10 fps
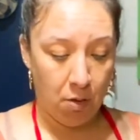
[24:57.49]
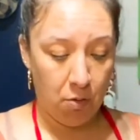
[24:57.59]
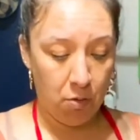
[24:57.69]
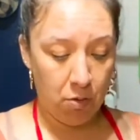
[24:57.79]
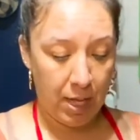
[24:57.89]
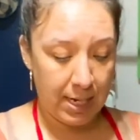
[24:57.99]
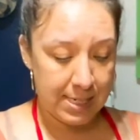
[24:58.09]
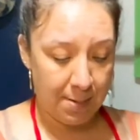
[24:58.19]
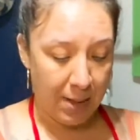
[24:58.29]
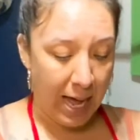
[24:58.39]
Whew, that is
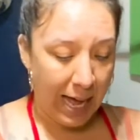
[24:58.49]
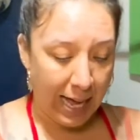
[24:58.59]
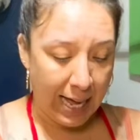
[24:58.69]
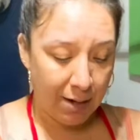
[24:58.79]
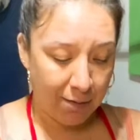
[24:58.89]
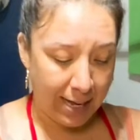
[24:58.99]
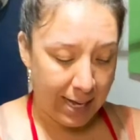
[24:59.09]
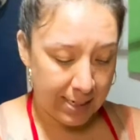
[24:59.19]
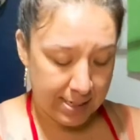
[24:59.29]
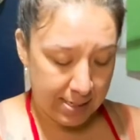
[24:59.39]
some hot
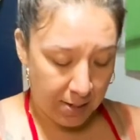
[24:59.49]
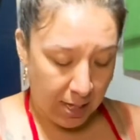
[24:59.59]
wax.